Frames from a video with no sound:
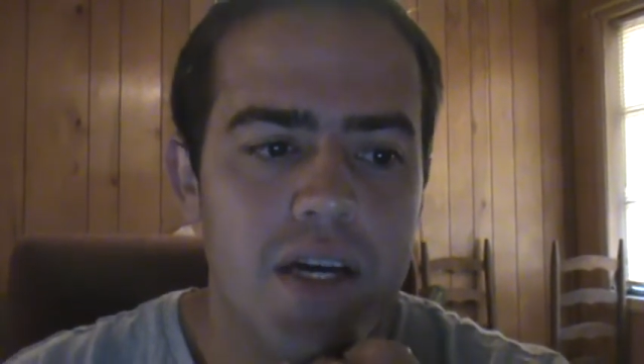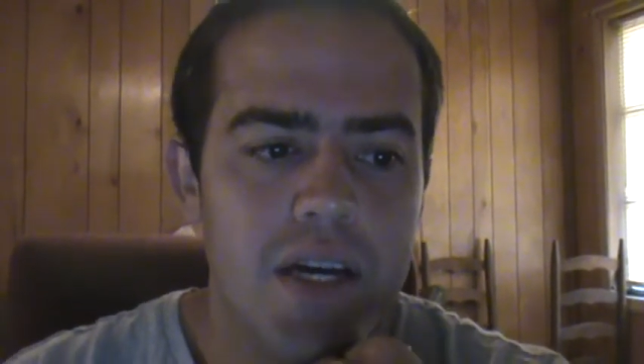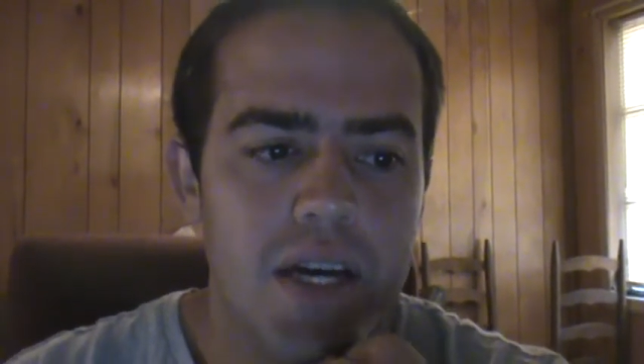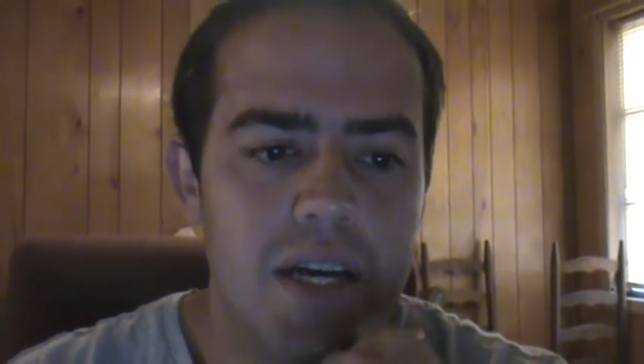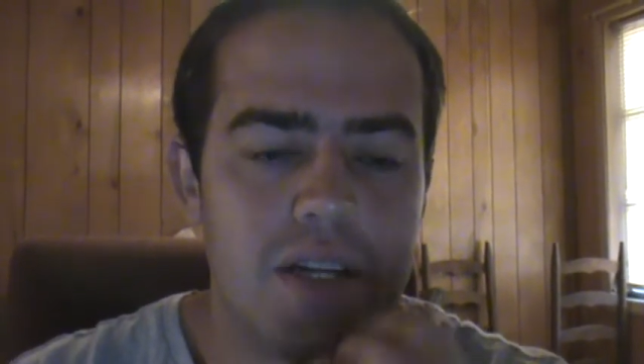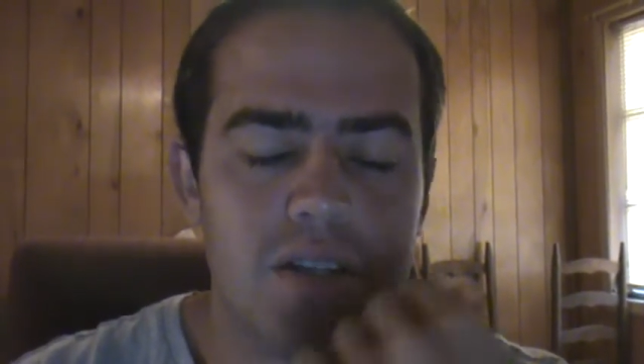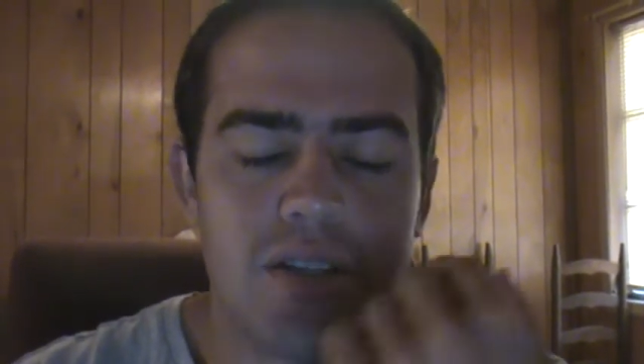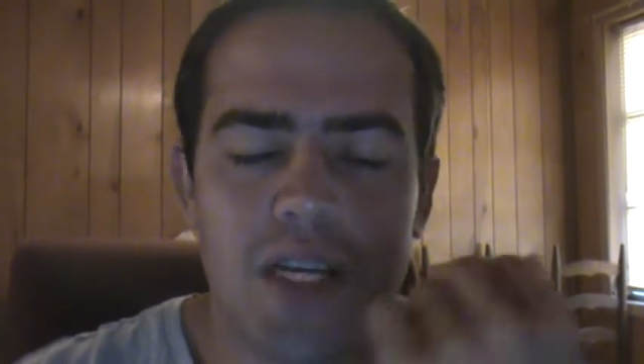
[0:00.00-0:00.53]

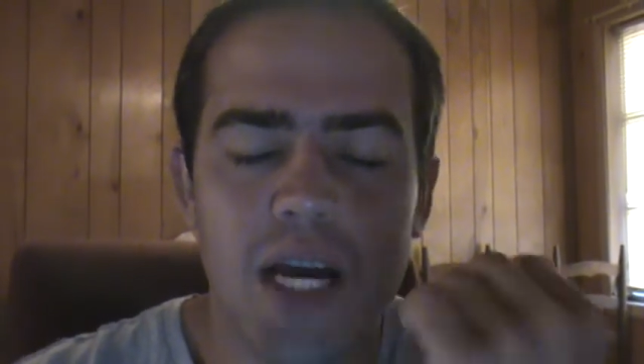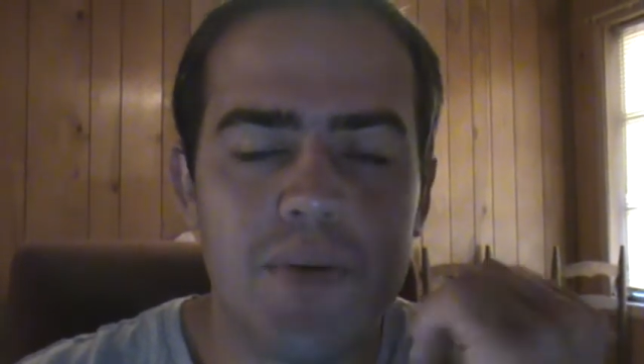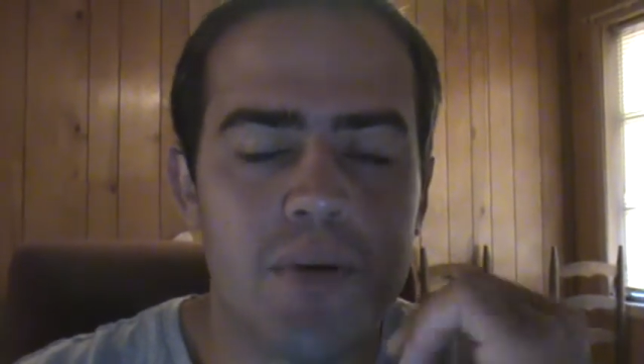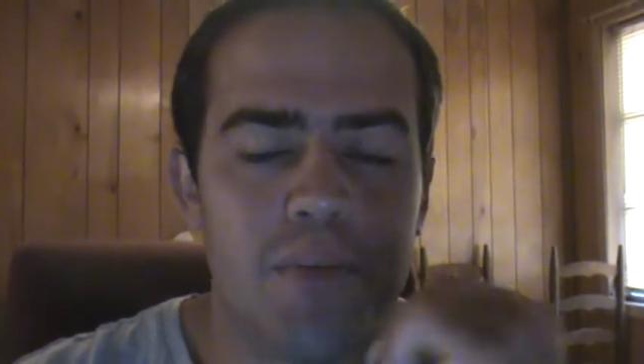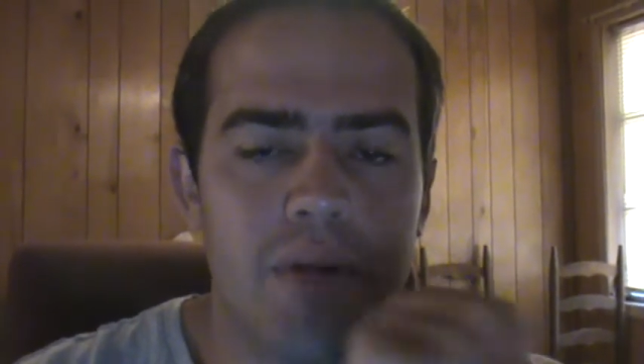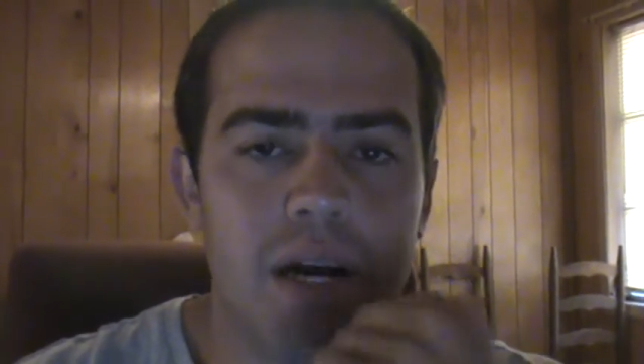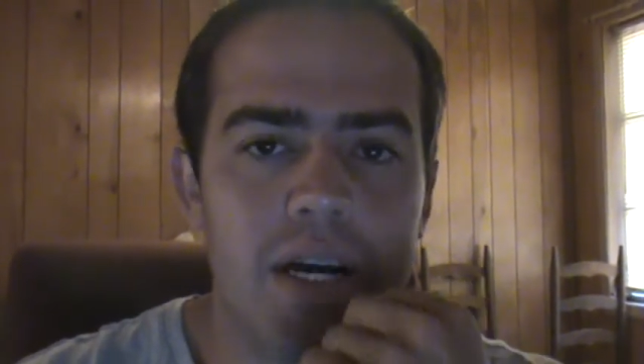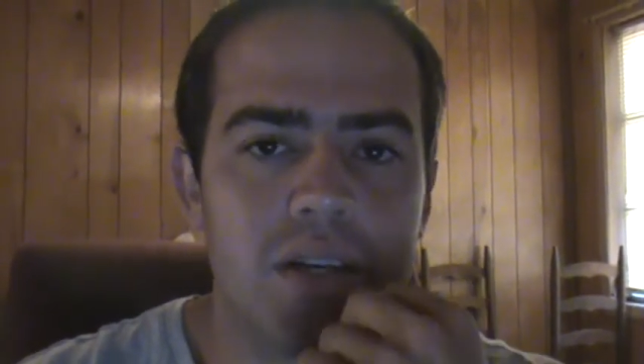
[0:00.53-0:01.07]
He just kept
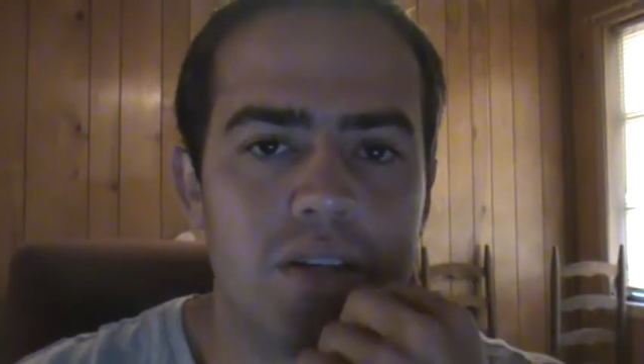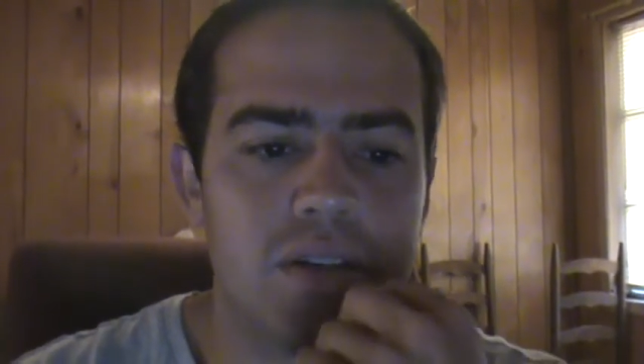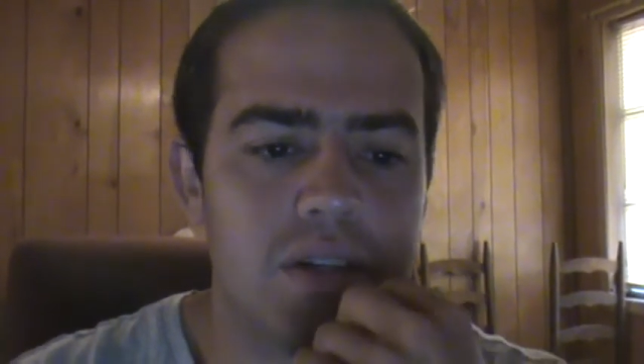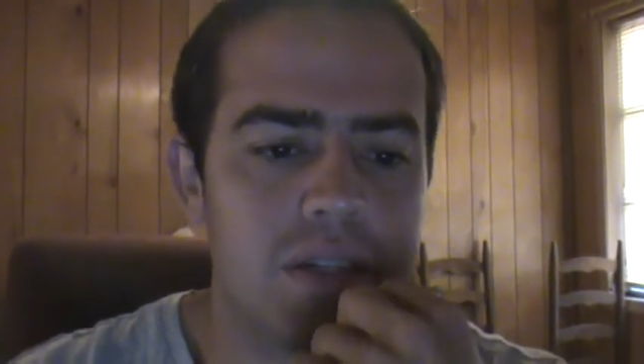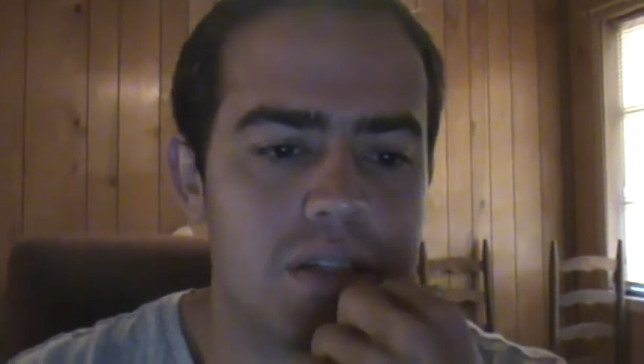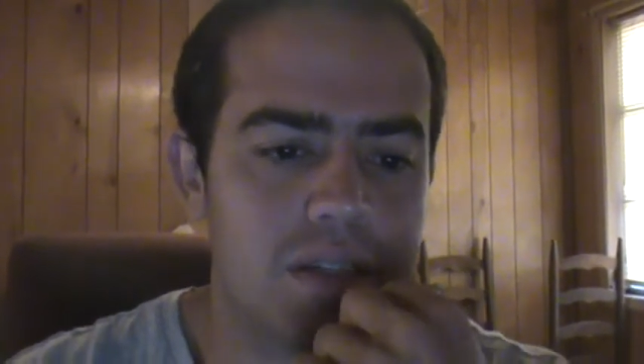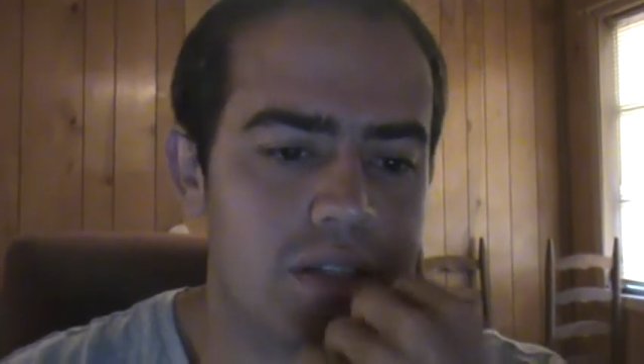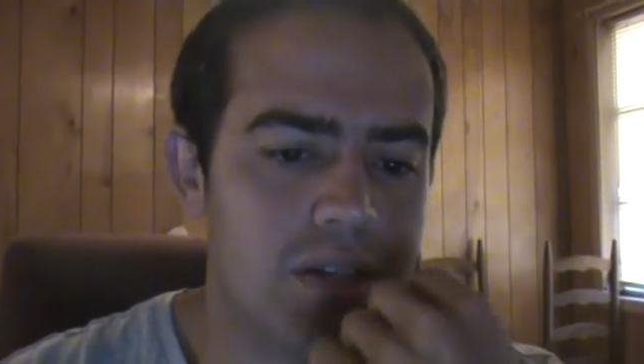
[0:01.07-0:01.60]
them blind to
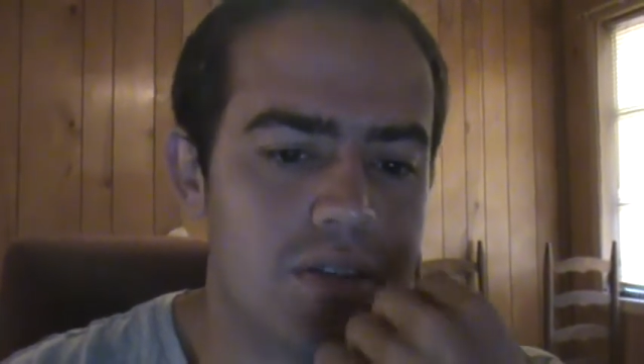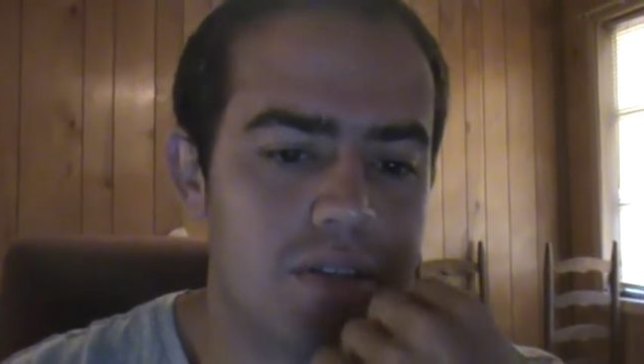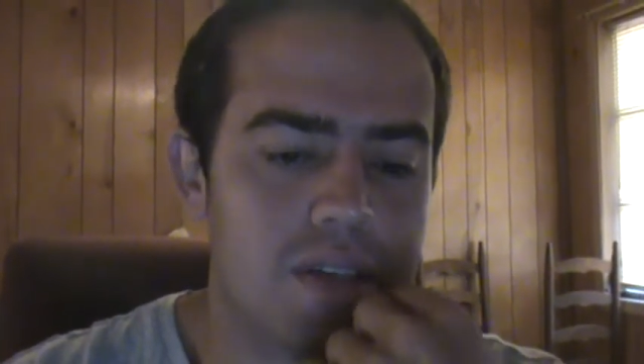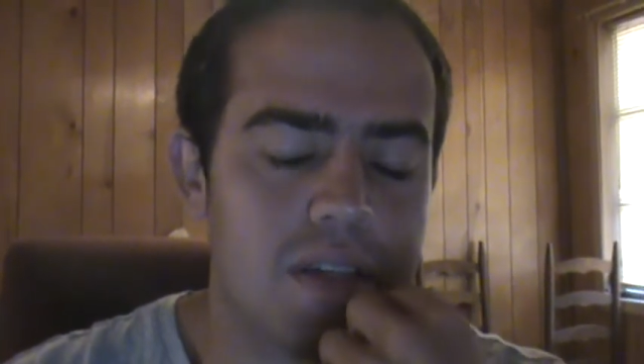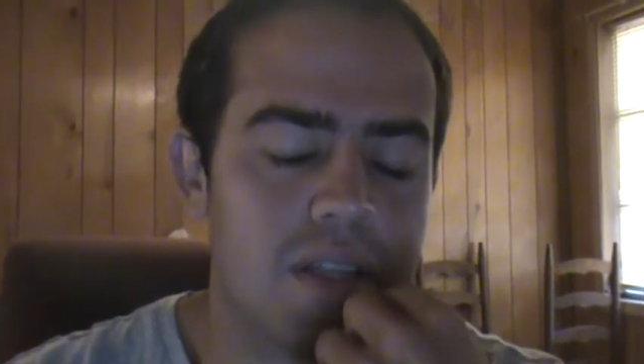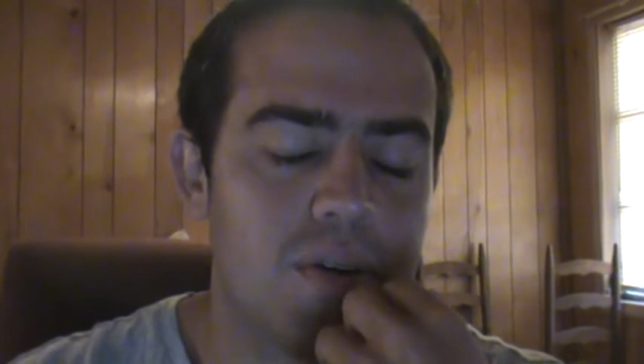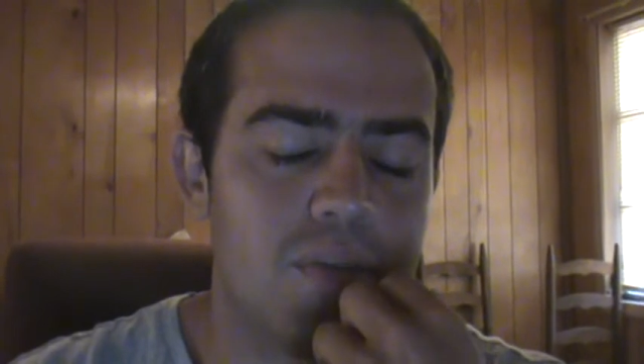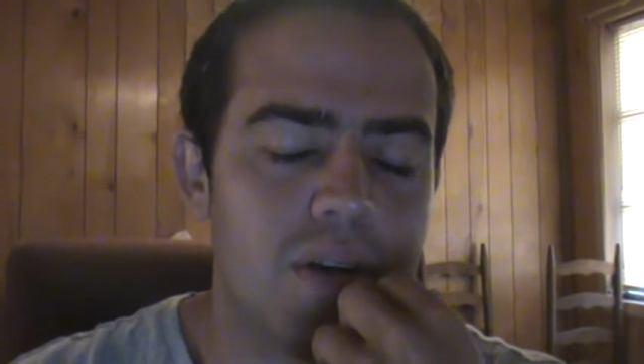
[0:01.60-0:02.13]
it. He
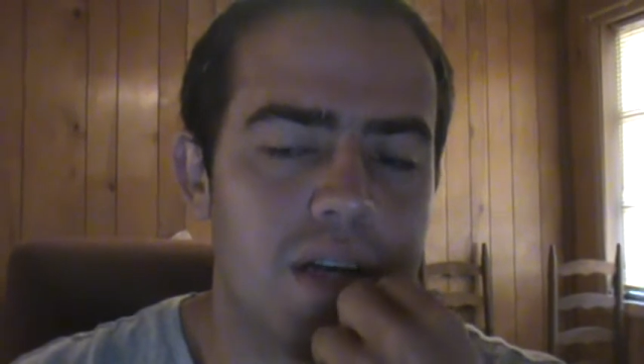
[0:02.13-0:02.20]
said they were